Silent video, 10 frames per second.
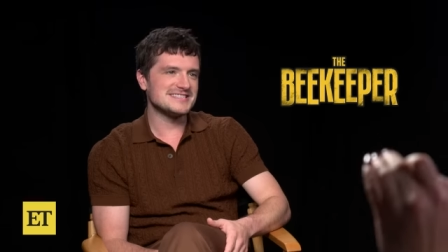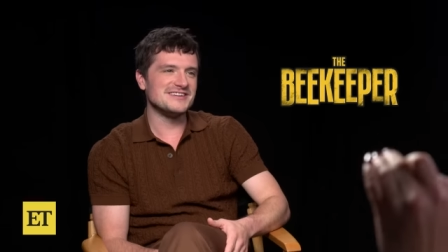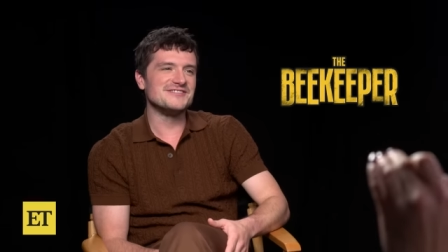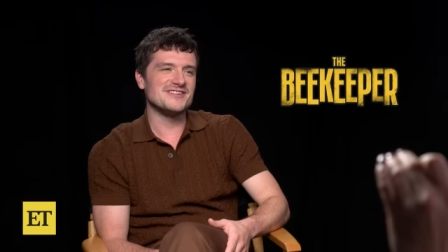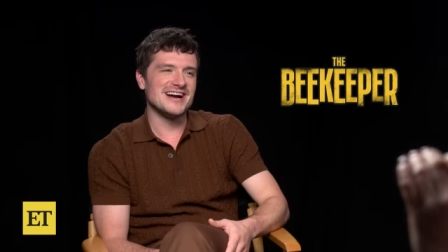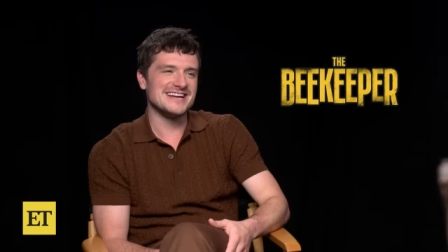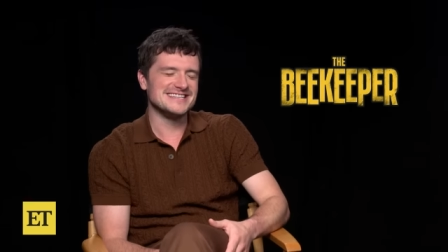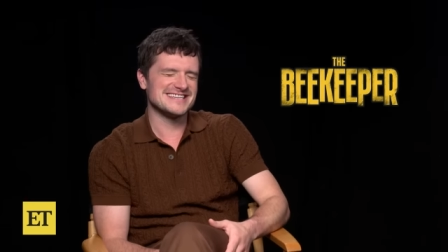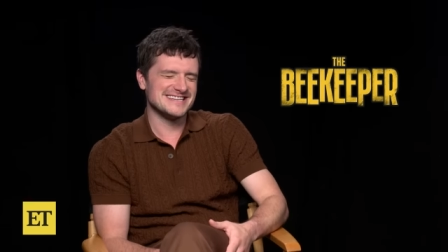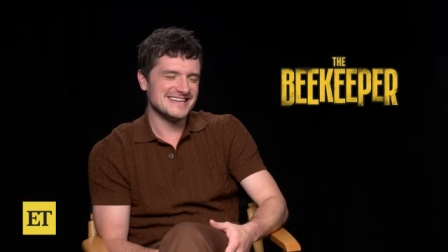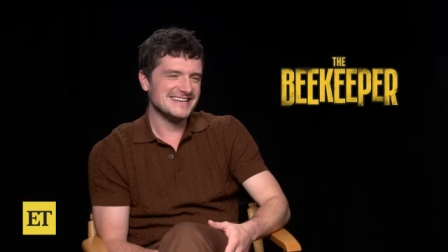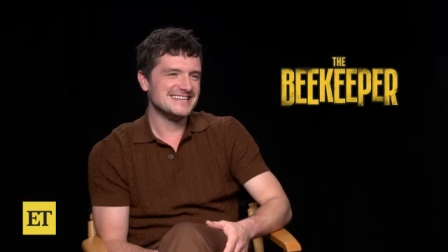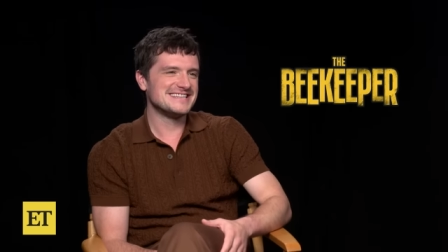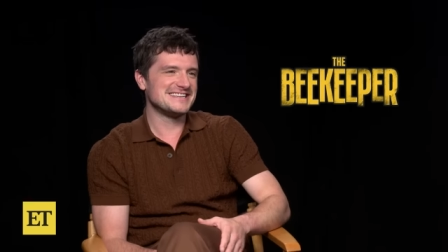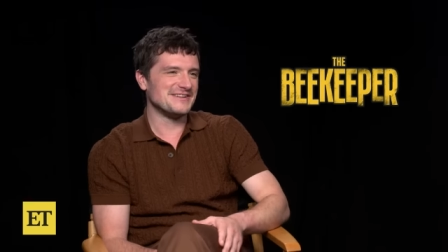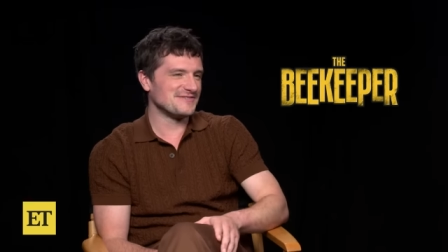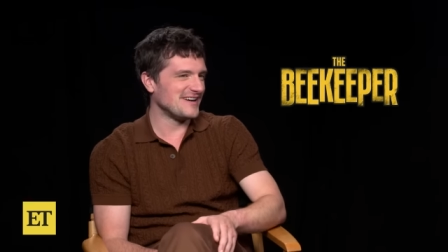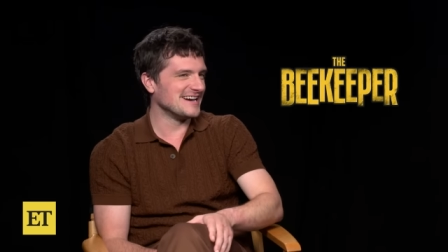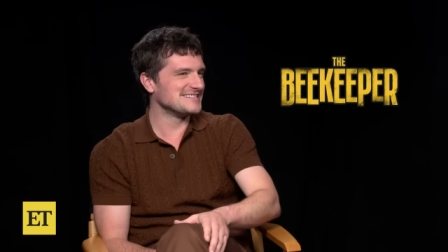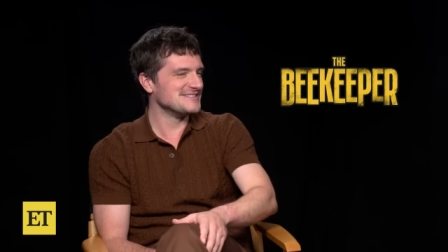still that. Finds, still
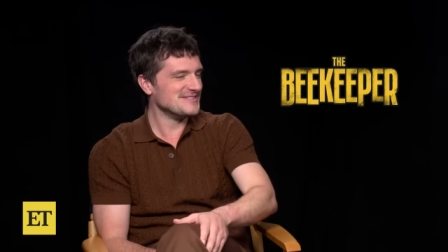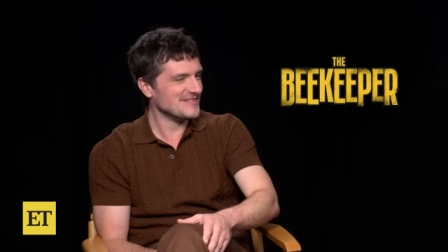finds new